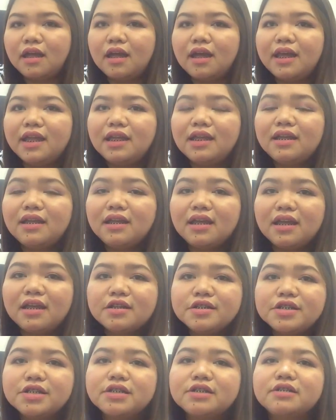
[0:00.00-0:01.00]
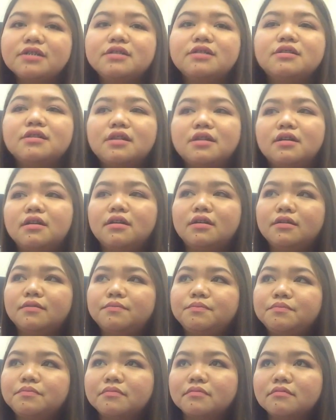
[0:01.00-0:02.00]
I guess,
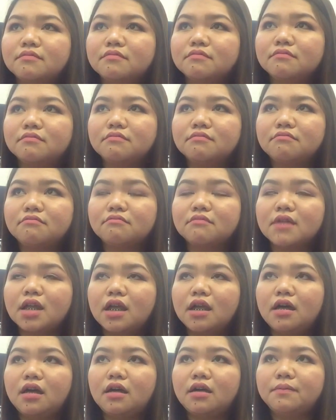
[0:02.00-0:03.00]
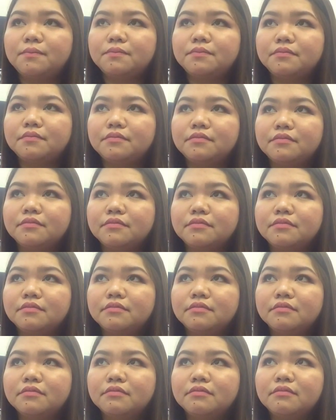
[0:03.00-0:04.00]

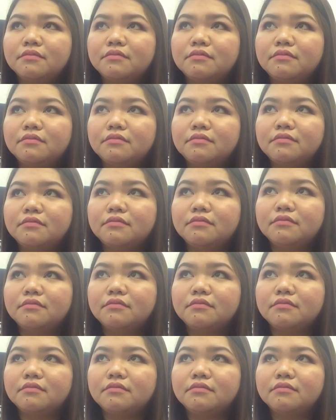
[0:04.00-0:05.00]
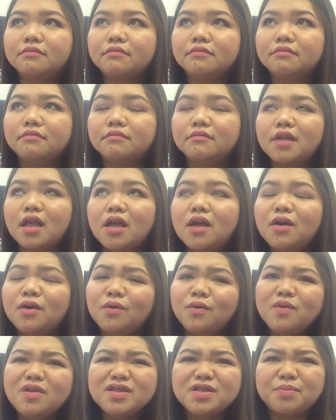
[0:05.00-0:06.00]

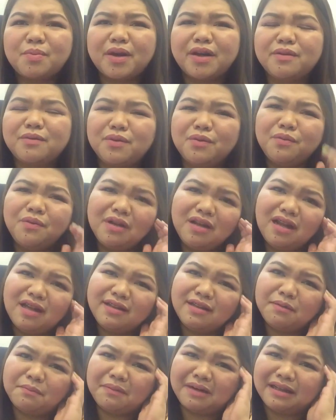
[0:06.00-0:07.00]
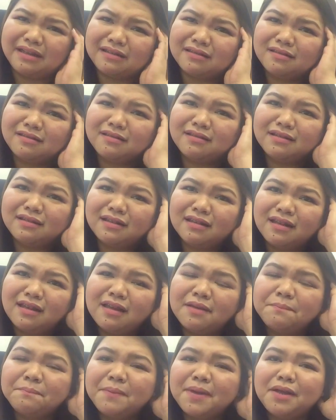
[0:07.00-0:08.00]
who inspired me? Wala naman.
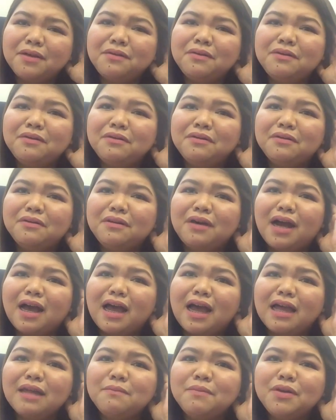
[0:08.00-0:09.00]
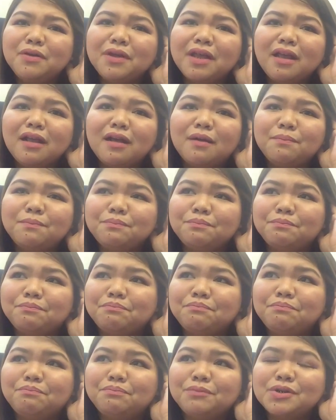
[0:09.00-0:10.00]
Pero, I'm looking up
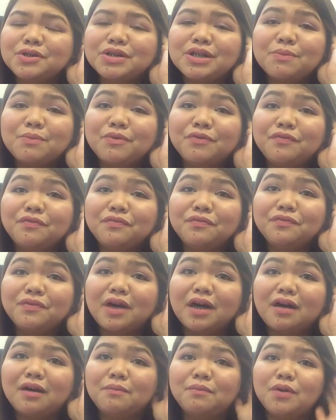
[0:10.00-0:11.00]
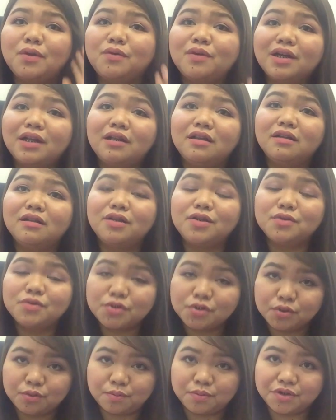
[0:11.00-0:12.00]
to some of local
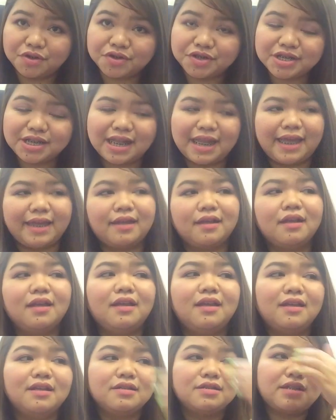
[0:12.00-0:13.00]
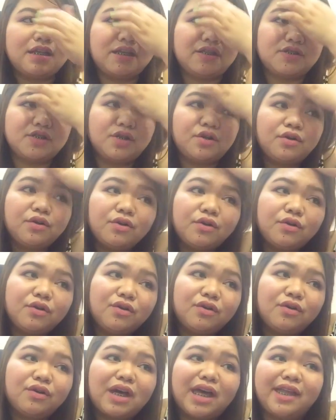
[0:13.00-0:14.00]
YouTubers like, say,
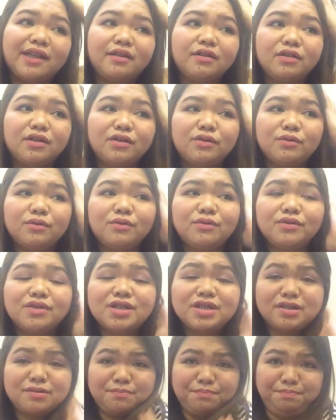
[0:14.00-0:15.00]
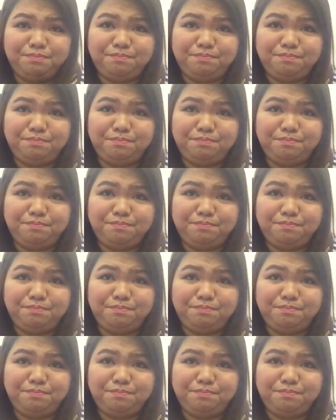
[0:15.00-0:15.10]
Choco, Andrews.